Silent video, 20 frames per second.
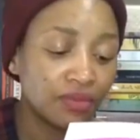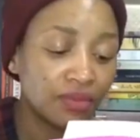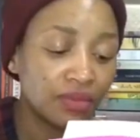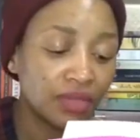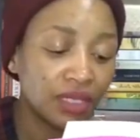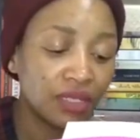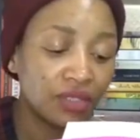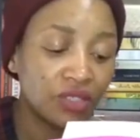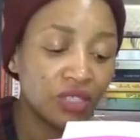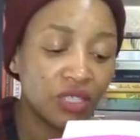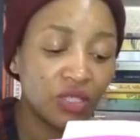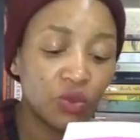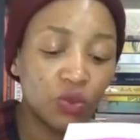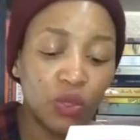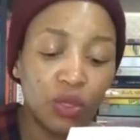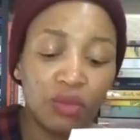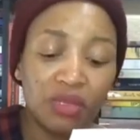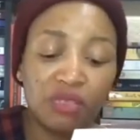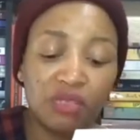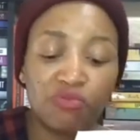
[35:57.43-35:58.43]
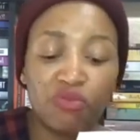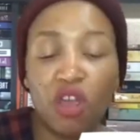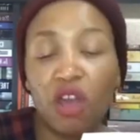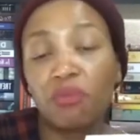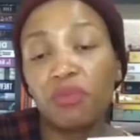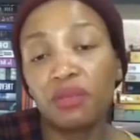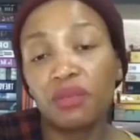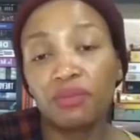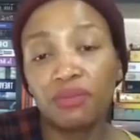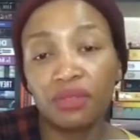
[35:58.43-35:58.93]
Just women's
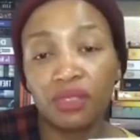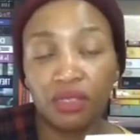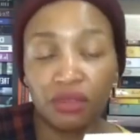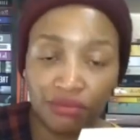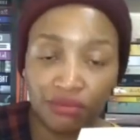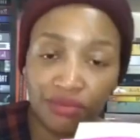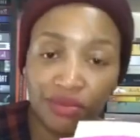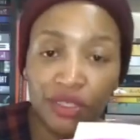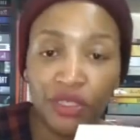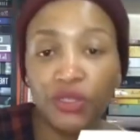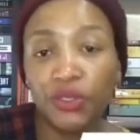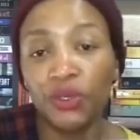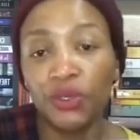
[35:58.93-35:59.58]
problems. You know.